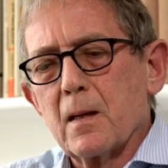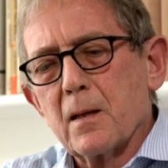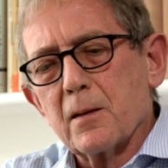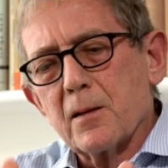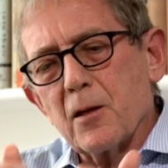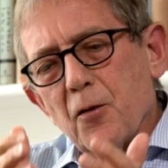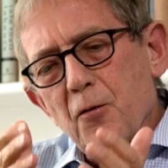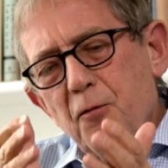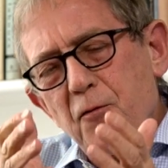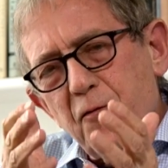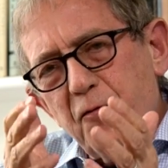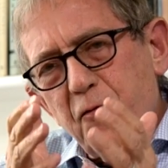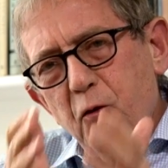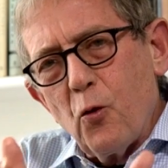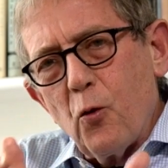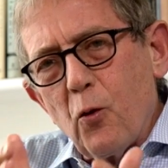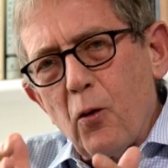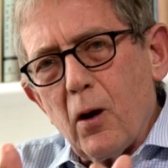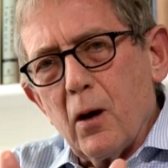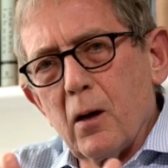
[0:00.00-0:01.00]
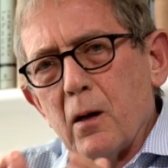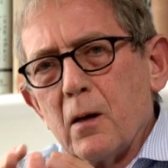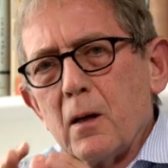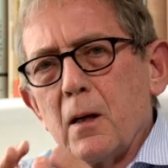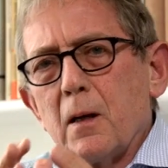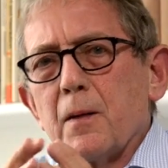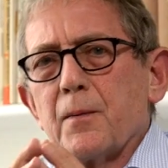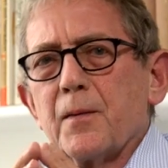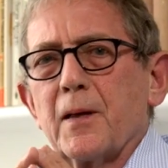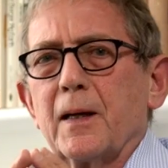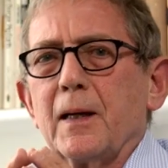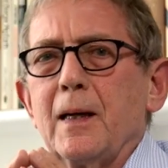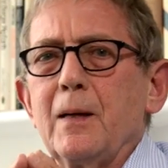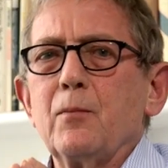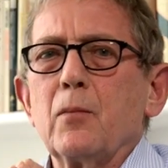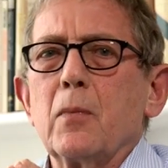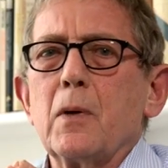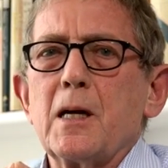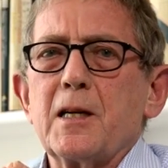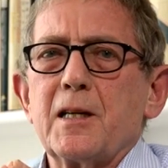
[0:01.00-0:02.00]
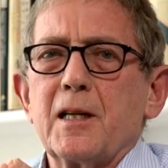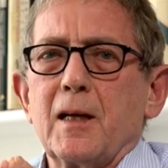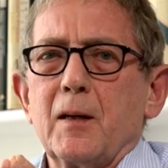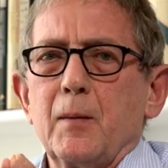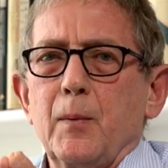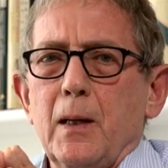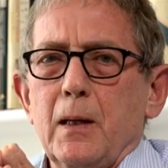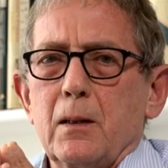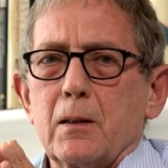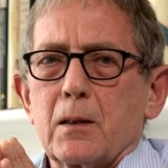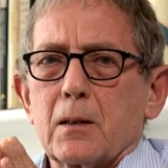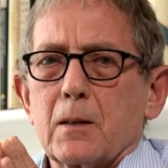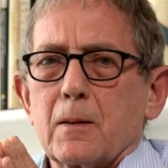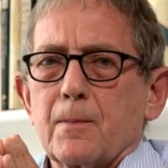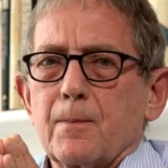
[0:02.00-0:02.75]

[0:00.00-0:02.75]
There are four that I'm writing about.